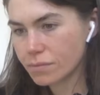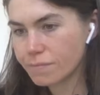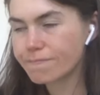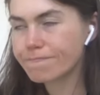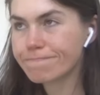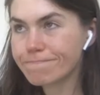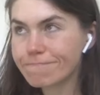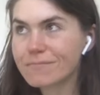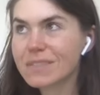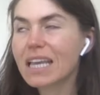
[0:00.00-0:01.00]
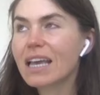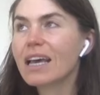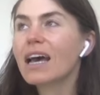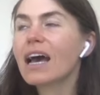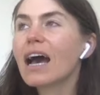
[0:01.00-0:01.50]
Mm.
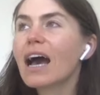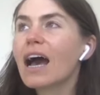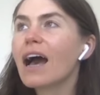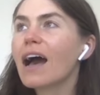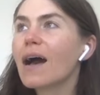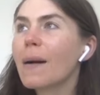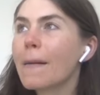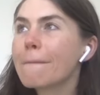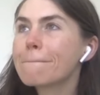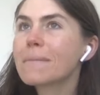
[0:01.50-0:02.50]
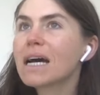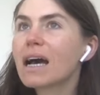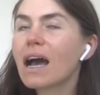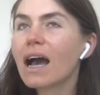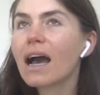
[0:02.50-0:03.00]
Um,
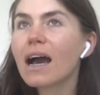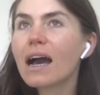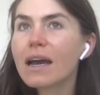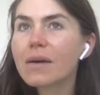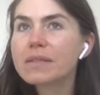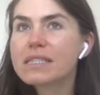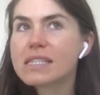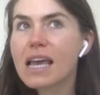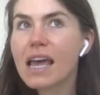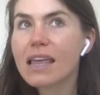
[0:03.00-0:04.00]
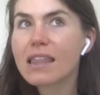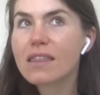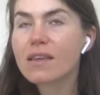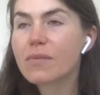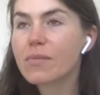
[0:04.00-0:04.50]
I would say
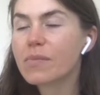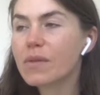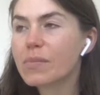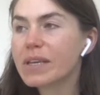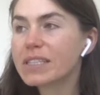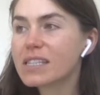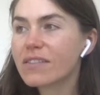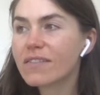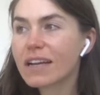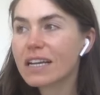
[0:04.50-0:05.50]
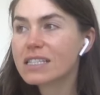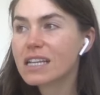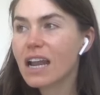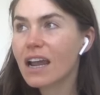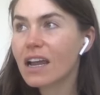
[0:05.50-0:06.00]
the, the piece of advice that
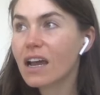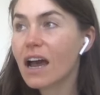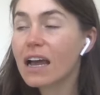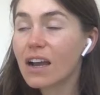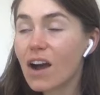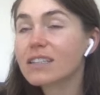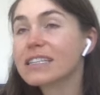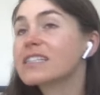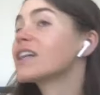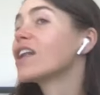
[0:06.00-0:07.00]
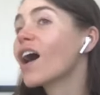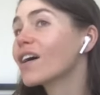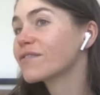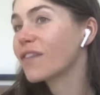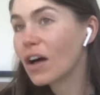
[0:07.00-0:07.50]
I, I got and did
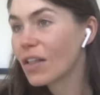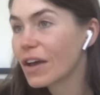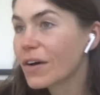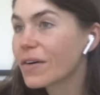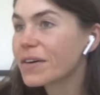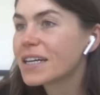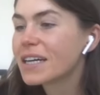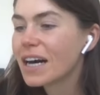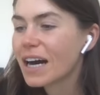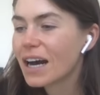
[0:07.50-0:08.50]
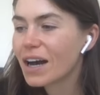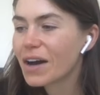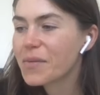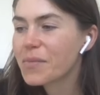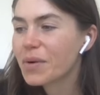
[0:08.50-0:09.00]
not follow
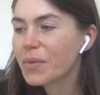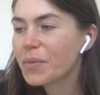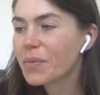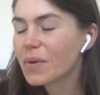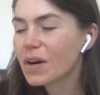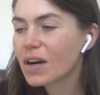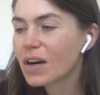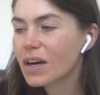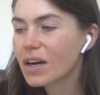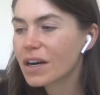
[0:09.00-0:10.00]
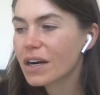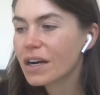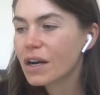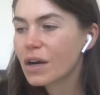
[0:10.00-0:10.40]
um, were,